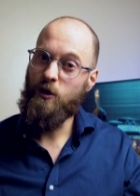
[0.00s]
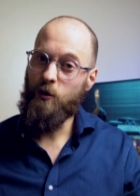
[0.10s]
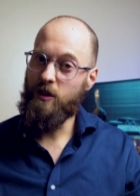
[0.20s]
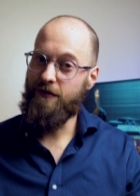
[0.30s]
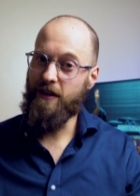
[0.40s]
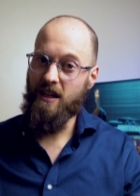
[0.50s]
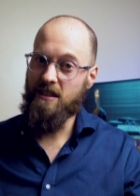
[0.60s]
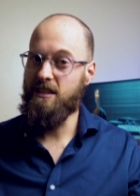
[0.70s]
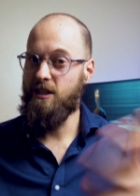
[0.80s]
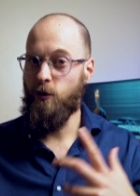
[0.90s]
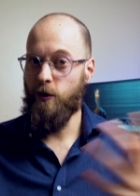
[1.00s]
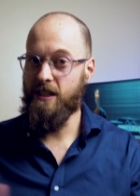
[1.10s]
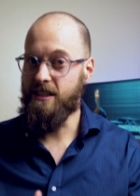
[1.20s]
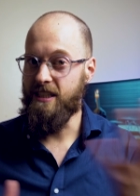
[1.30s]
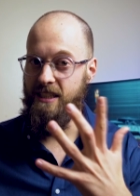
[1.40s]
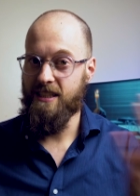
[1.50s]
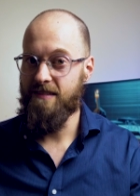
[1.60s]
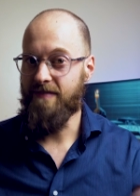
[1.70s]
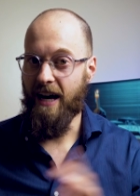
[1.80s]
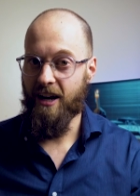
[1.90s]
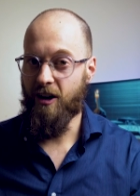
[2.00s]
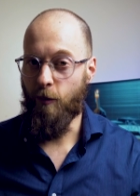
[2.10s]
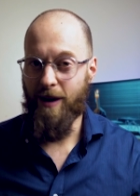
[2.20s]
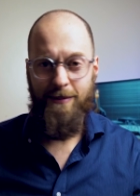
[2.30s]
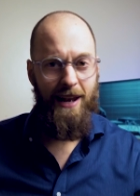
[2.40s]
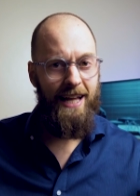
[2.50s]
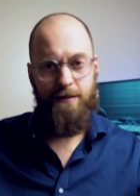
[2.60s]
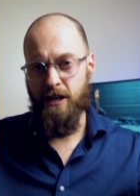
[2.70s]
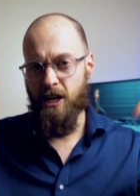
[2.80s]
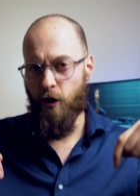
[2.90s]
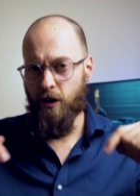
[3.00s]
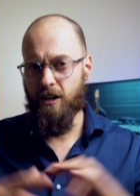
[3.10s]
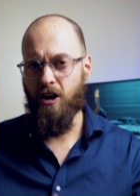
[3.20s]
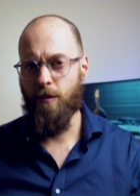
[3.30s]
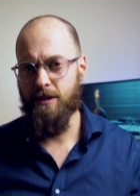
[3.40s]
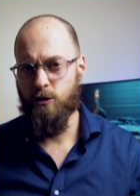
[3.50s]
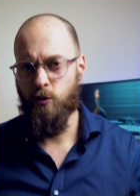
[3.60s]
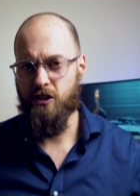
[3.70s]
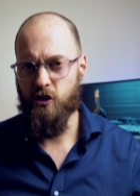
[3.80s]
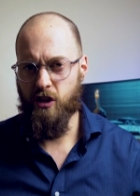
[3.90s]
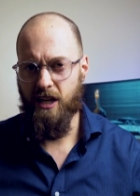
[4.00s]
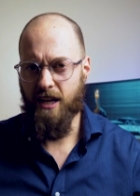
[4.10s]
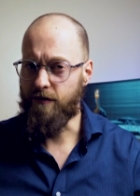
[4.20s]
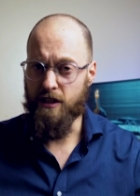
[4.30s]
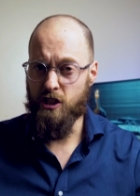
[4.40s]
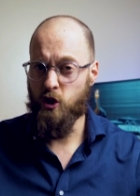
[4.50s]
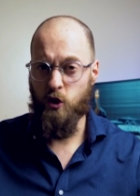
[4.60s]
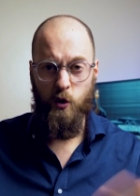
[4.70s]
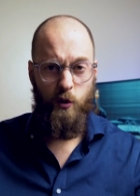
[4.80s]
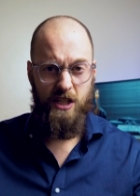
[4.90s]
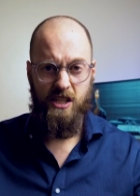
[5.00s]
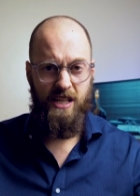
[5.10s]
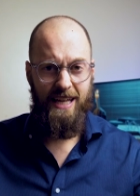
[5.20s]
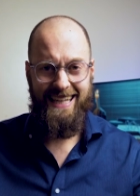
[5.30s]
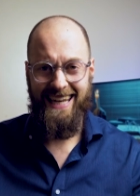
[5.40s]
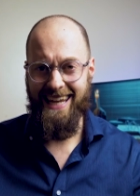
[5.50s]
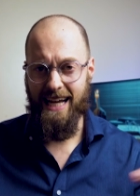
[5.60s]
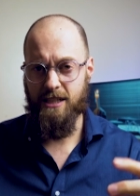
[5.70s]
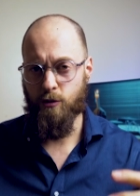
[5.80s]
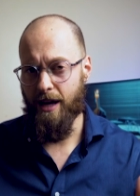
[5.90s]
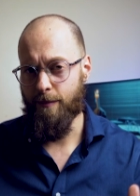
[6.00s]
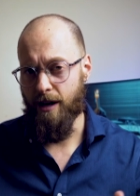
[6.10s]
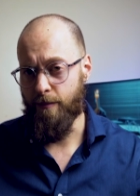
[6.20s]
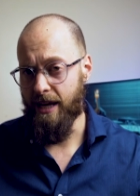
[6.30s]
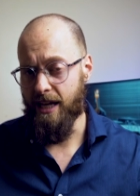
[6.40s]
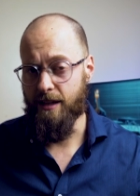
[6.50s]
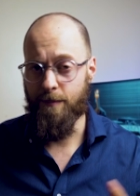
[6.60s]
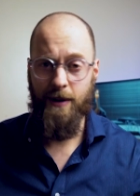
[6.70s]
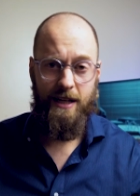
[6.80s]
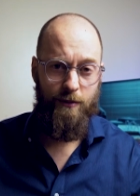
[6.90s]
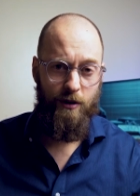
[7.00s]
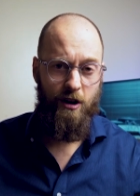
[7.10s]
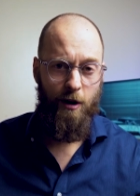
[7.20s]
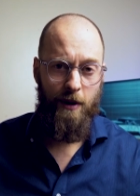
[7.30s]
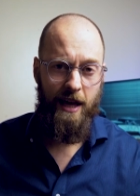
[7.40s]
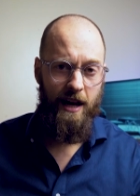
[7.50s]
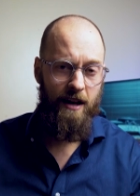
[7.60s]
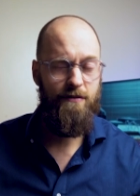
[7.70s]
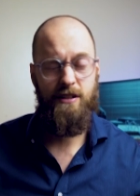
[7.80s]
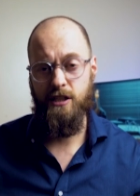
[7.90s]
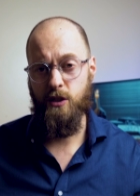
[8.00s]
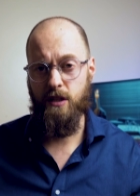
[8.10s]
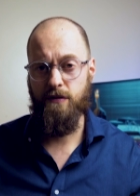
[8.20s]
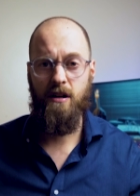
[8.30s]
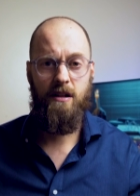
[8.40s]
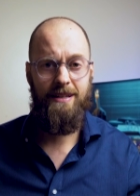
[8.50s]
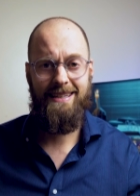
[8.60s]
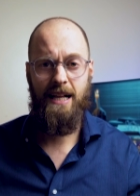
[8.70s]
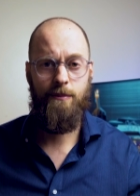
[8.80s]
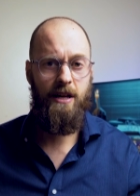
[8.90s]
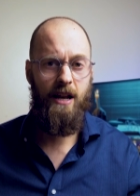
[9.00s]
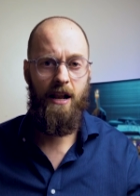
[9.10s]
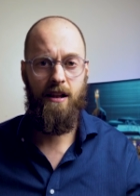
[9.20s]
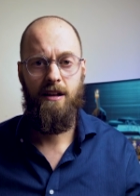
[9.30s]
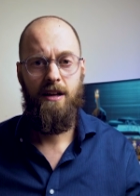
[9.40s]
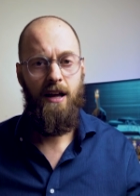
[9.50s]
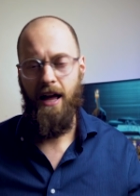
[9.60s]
too difficult, too easy, I don't know, maybe let me know in the comments what you think. If it's too easy, then the next time I make it a bit more complicated. If it's too difficult, then tell me and I'll